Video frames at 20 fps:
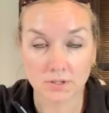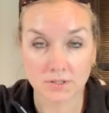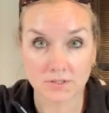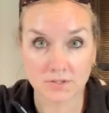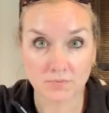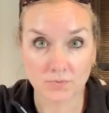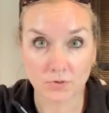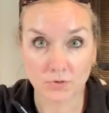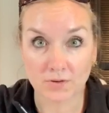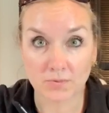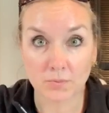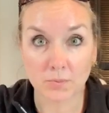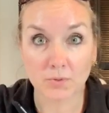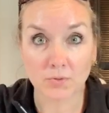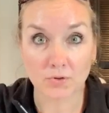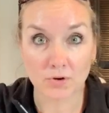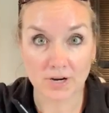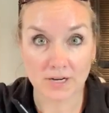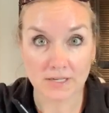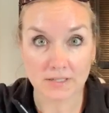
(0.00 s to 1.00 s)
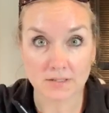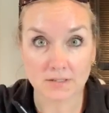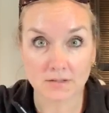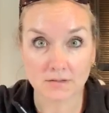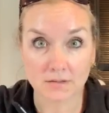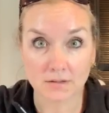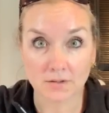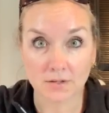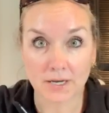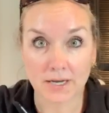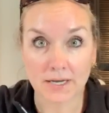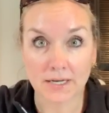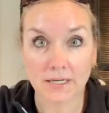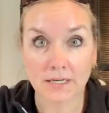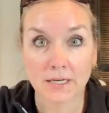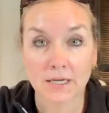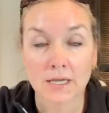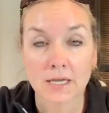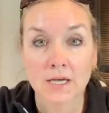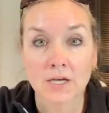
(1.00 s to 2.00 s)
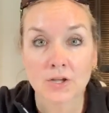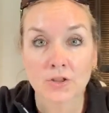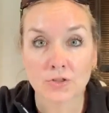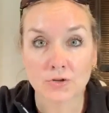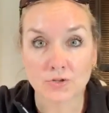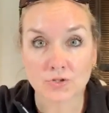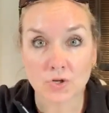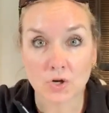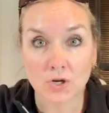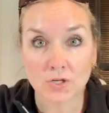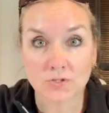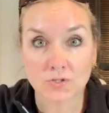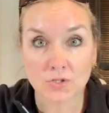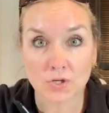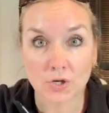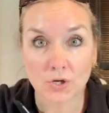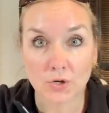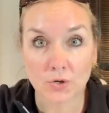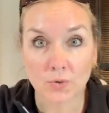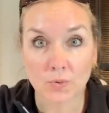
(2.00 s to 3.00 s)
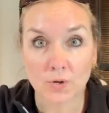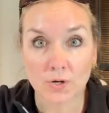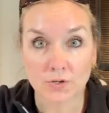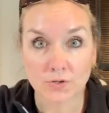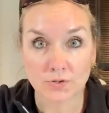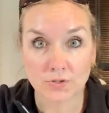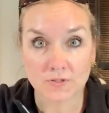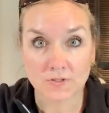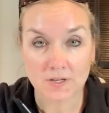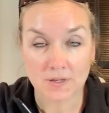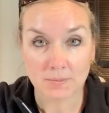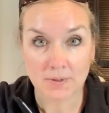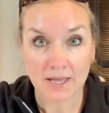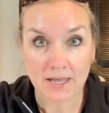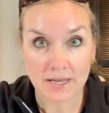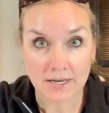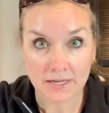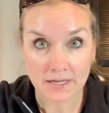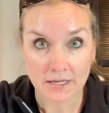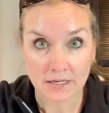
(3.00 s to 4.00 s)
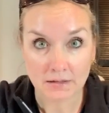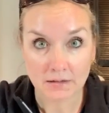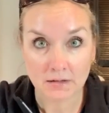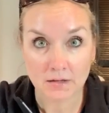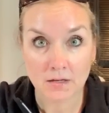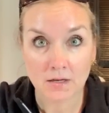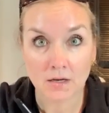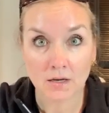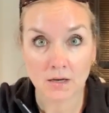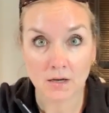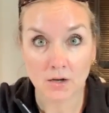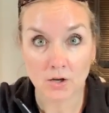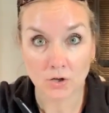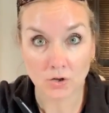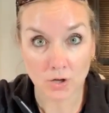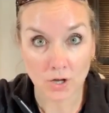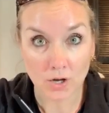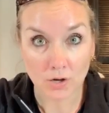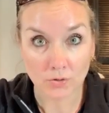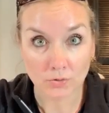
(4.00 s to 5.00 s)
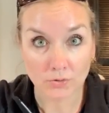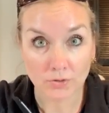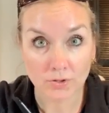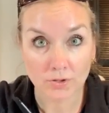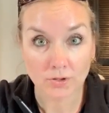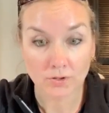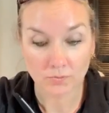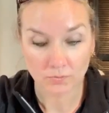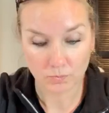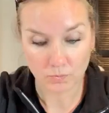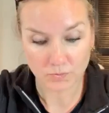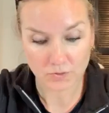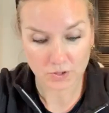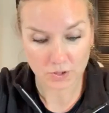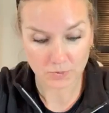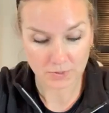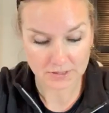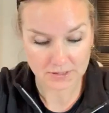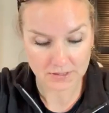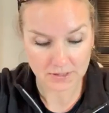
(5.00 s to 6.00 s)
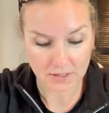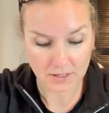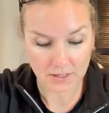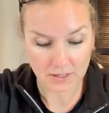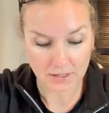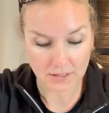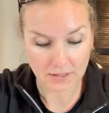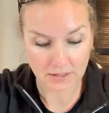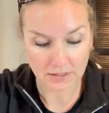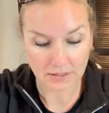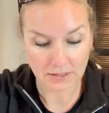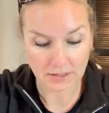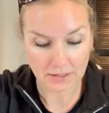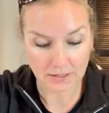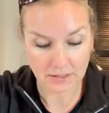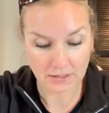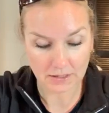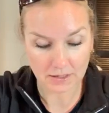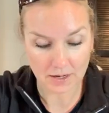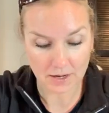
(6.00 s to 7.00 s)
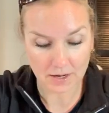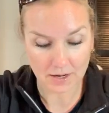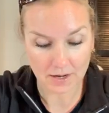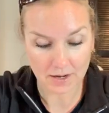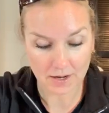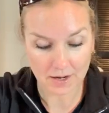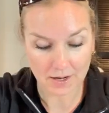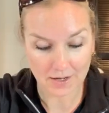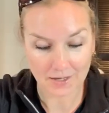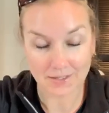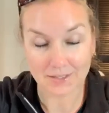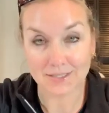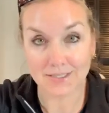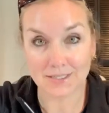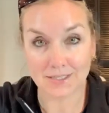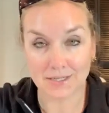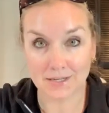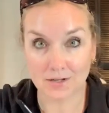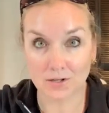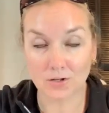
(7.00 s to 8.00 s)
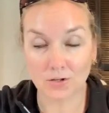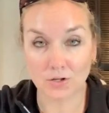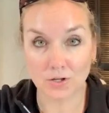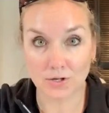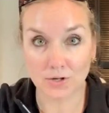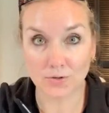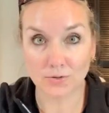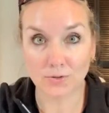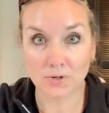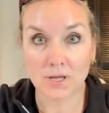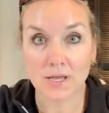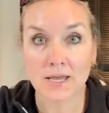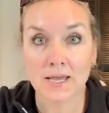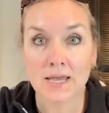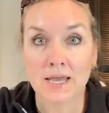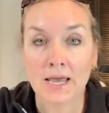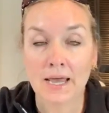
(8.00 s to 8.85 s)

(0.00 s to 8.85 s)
grant, okay? There's also, under the same heading, a loan. So it's the EIDL loan.